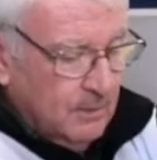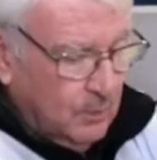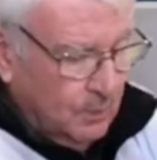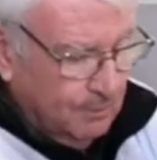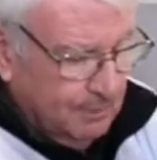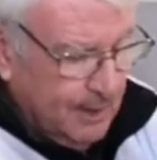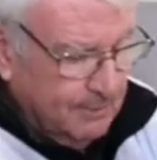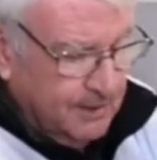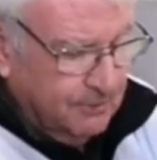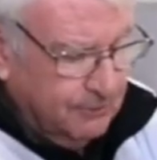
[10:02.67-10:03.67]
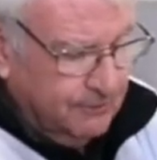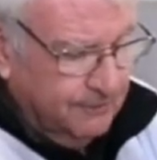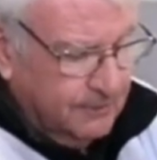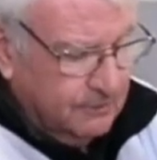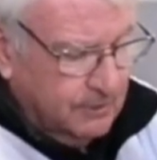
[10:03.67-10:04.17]
We'll pump
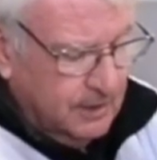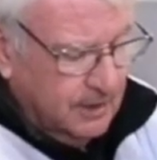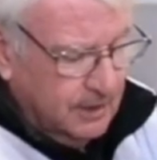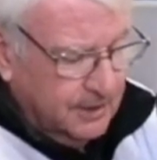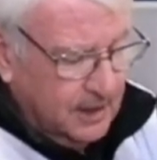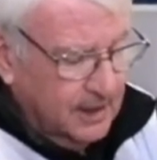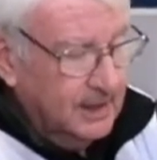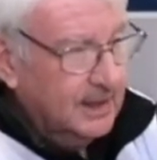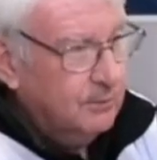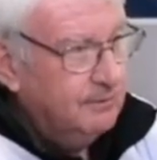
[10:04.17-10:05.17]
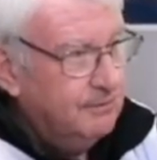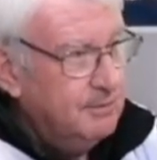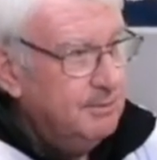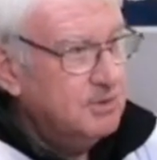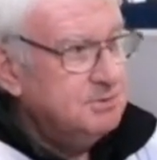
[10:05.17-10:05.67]
the clear liquid from
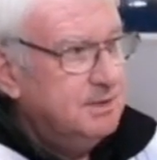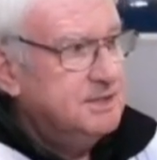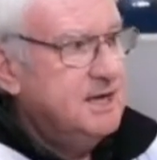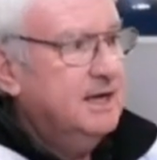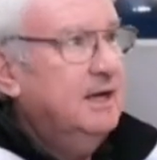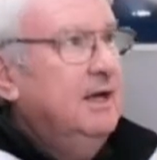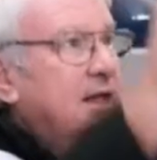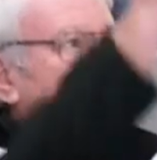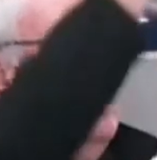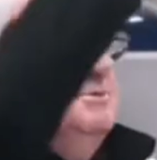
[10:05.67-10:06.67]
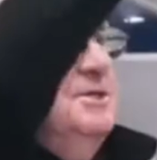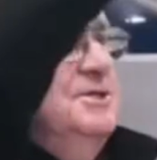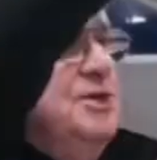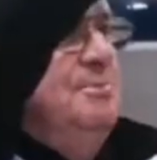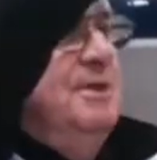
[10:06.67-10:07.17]
the bottom of the tank up to the
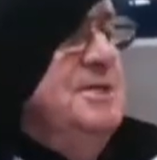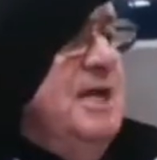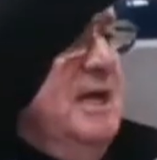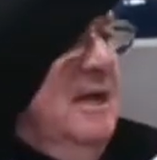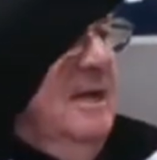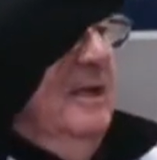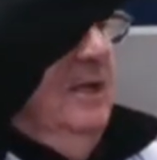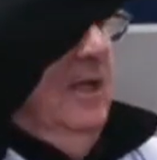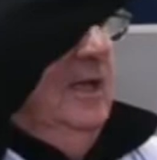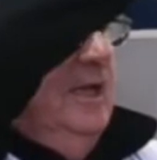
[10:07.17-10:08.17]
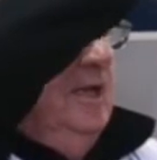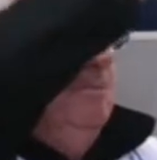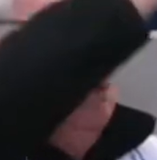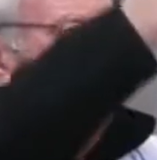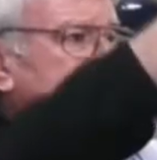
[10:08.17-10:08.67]
top of the tank and let
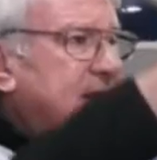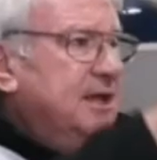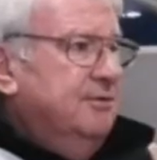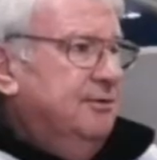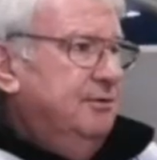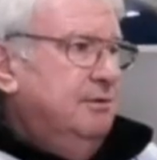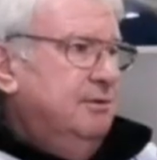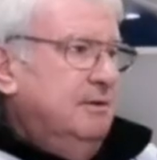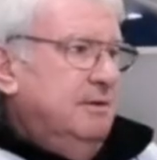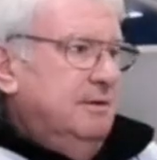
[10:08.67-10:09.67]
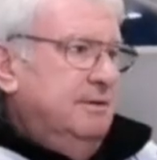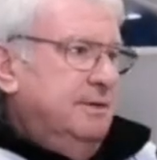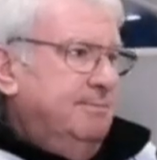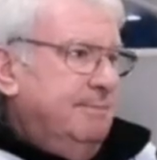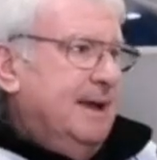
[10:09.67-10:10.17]
it permeate through
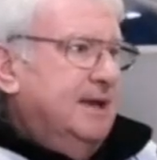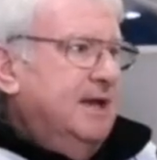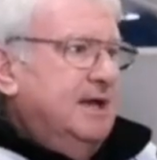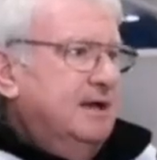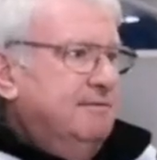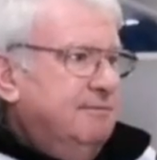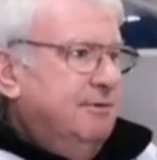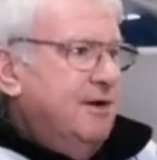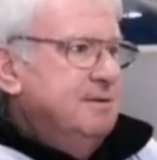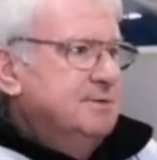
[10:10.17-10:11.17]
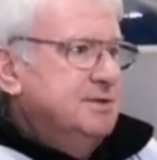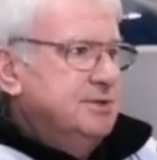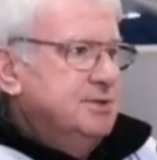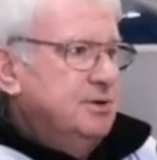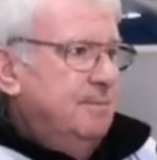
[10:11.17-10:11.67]
the pancake of grapes
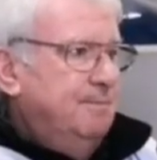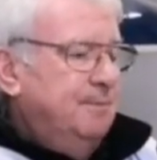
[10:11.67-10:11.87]
at the top.